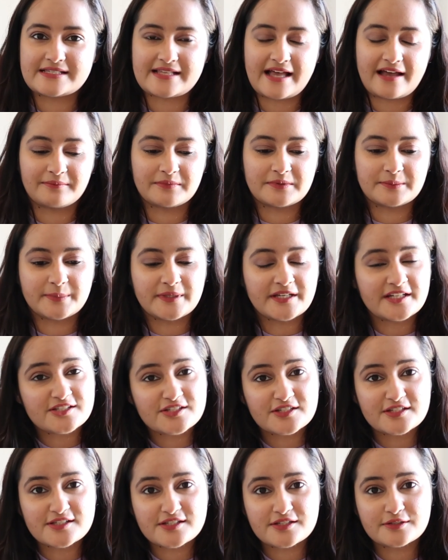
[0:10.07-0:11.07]
I'm a
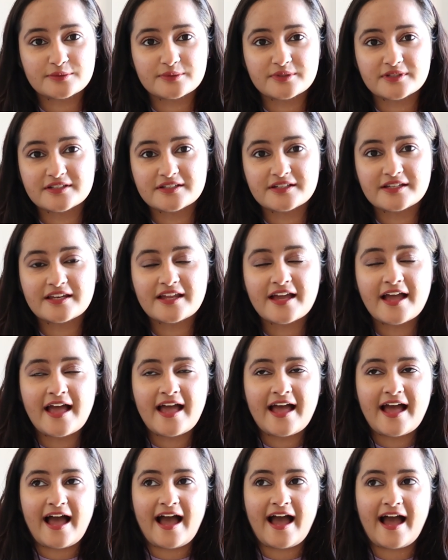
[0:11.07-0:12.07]
PhD student
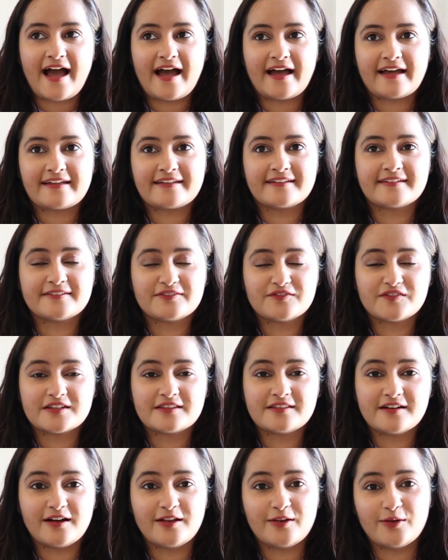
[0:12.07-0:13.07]
and with
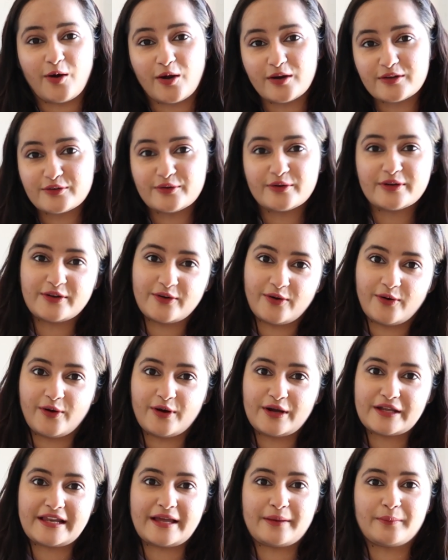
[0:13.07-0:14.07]
a lot going
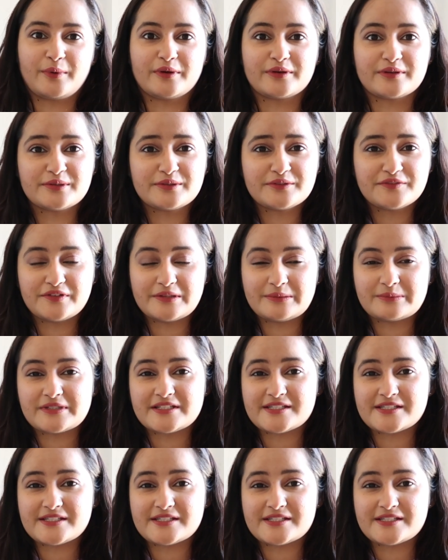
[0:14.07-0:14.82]
on, I wanted to film this